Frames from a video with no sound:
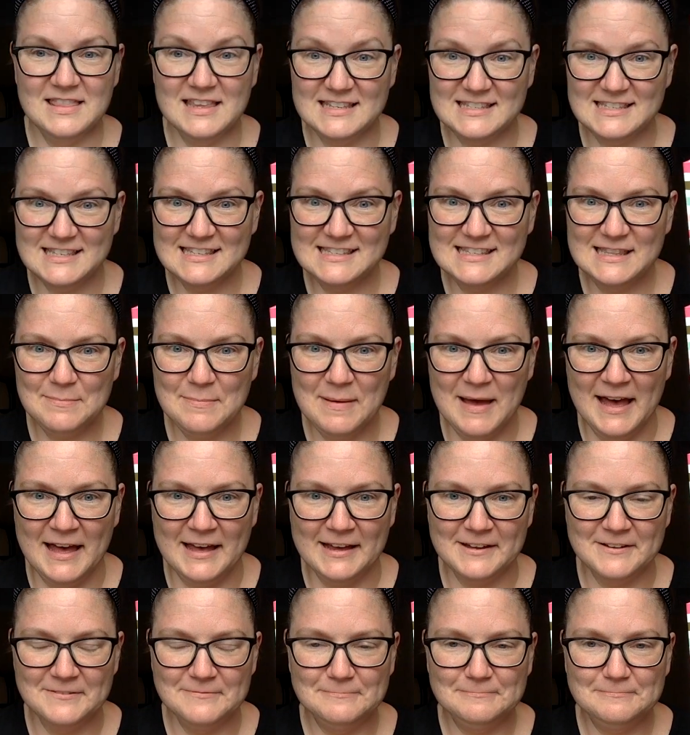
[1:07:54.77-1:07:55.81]
this is the
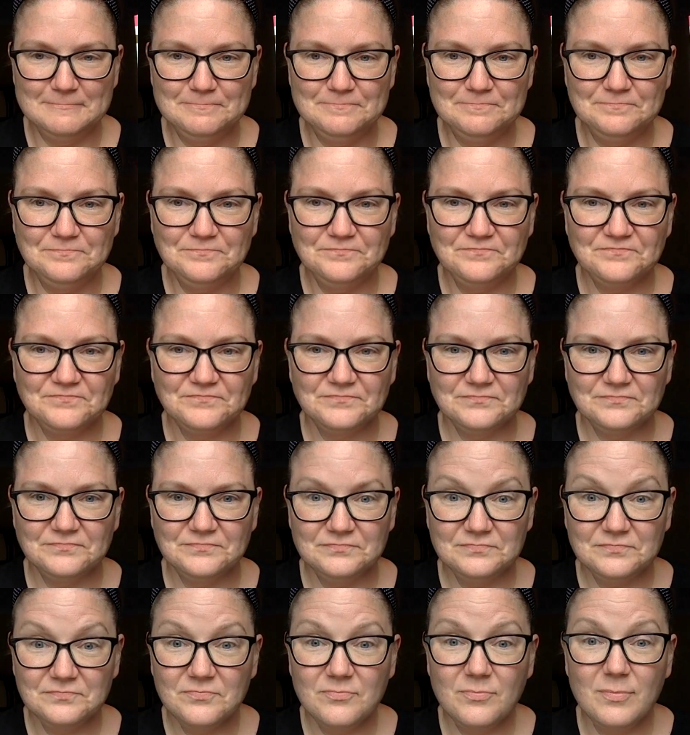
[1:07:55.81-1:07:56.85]
bag
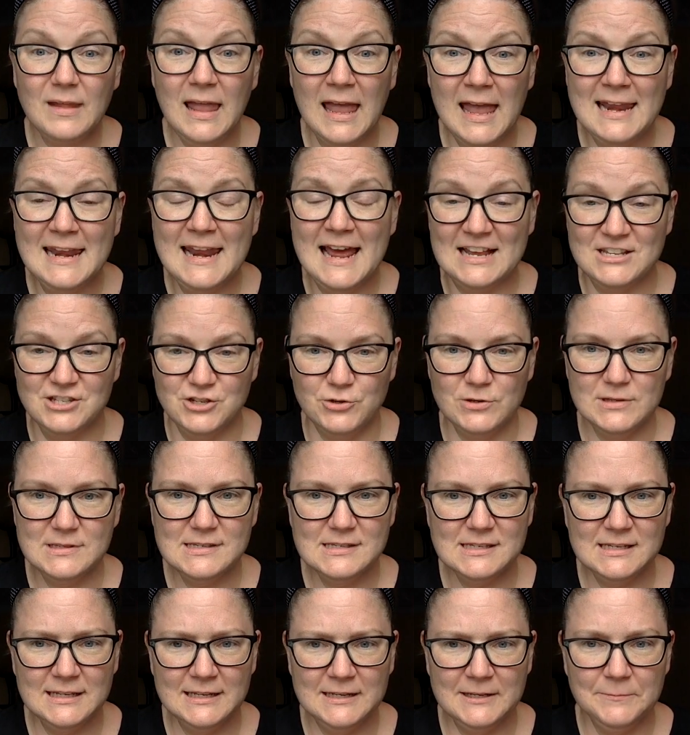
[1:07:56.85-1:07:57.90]
and as you can
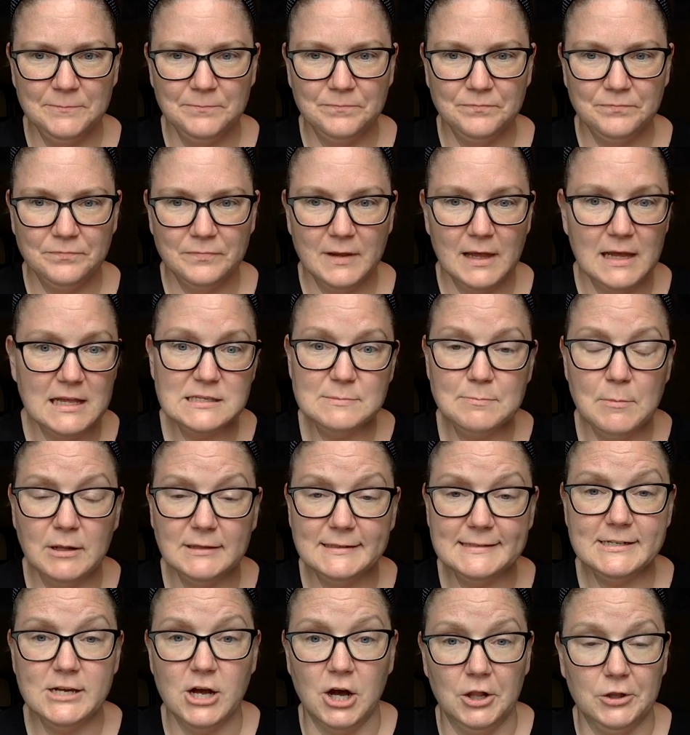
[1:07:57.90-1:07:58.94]
see it's
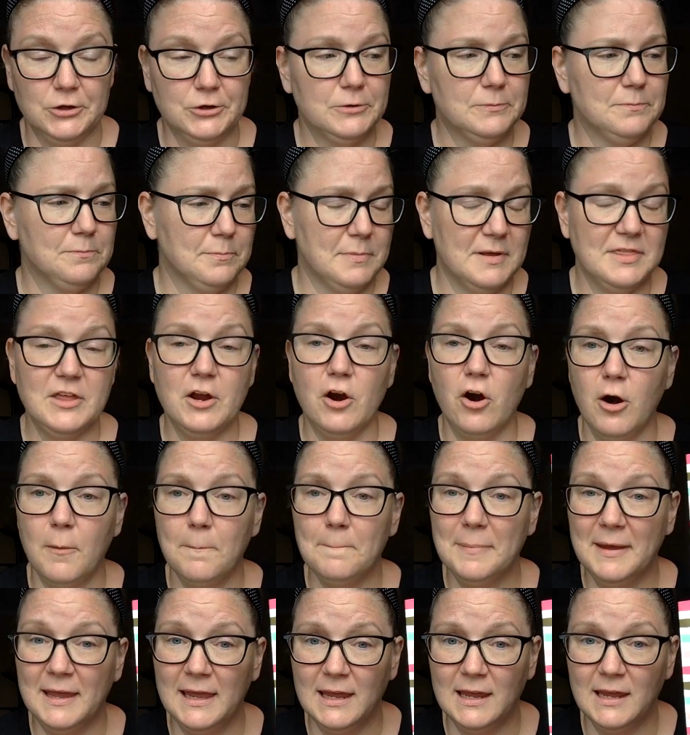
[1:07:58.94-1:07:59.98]
multicolored but there
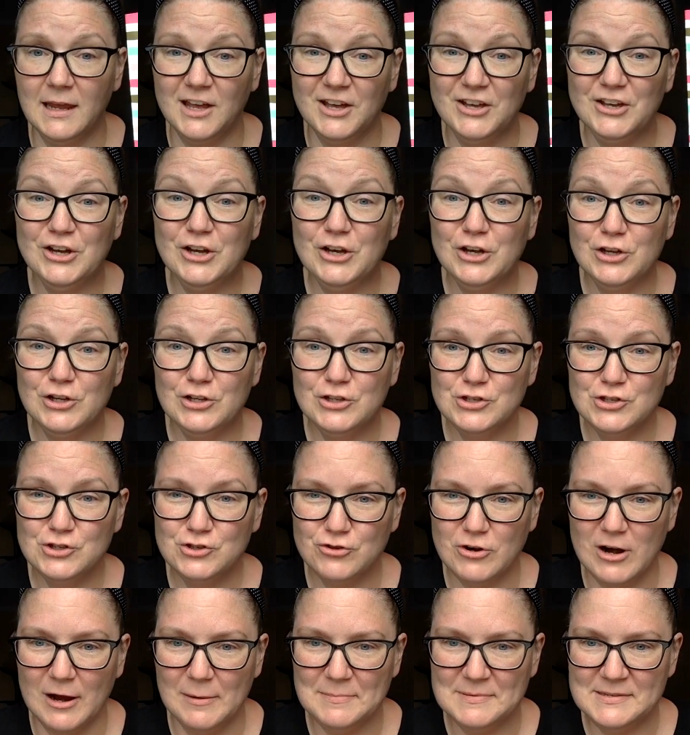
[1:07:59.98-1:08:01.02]
are pink
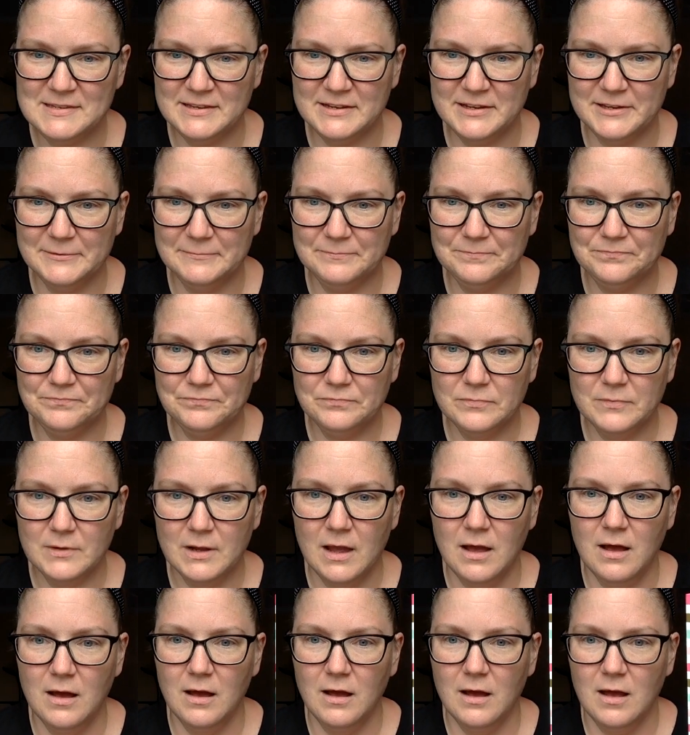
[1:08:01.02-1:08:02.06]
stripes in it
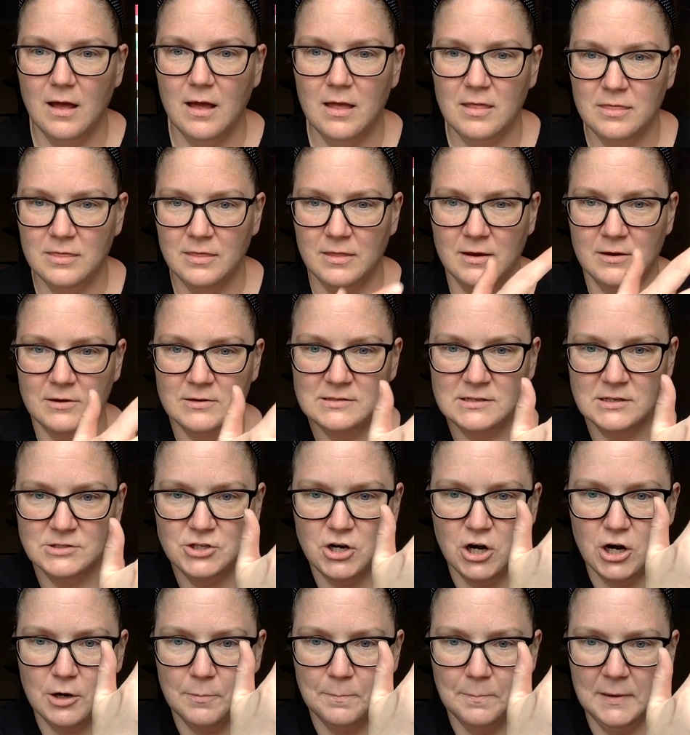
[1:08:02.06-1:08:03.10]
there's a
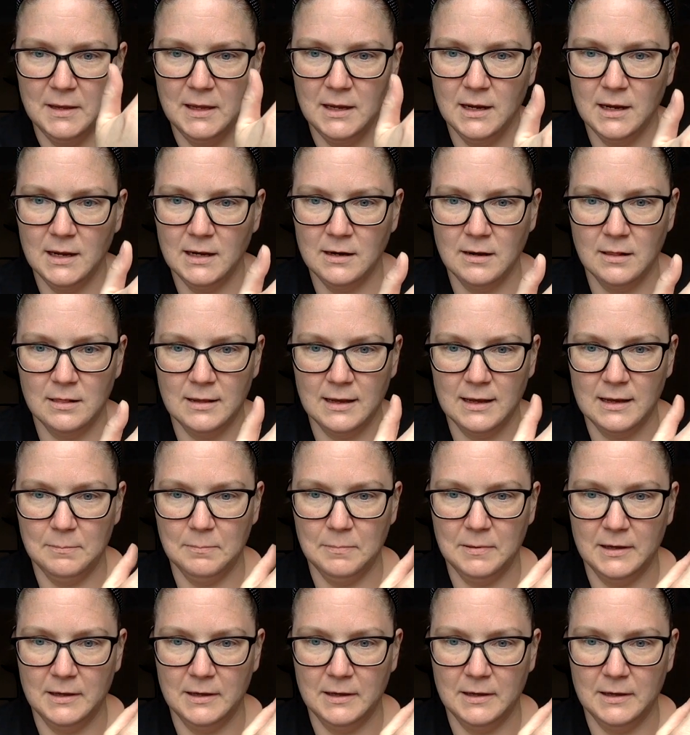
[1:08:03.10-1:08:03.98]
dark pink and a light